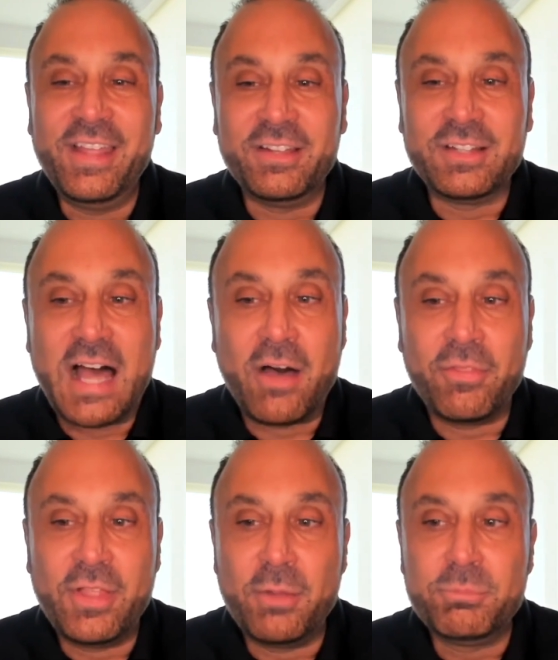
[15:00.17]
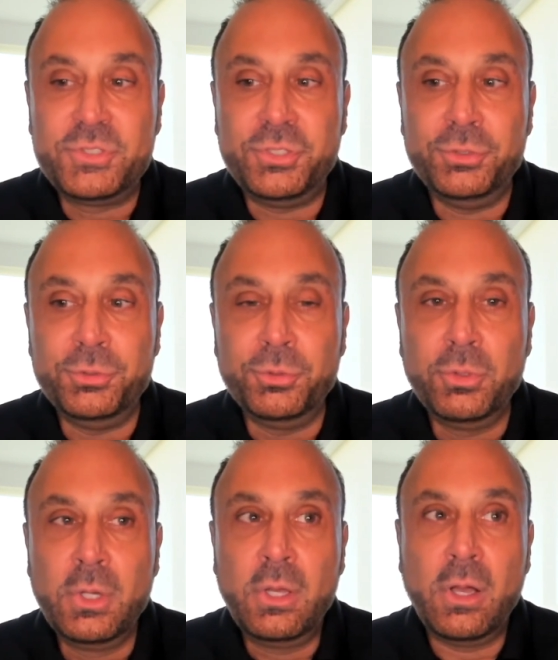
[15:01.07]
allow them to
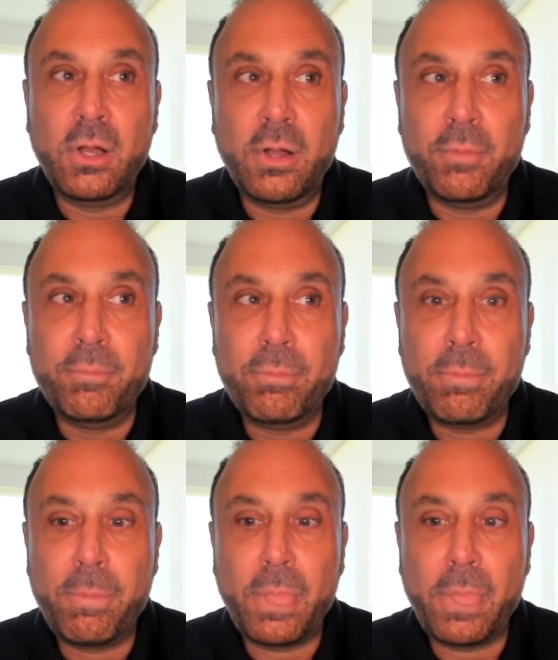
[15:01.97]
um,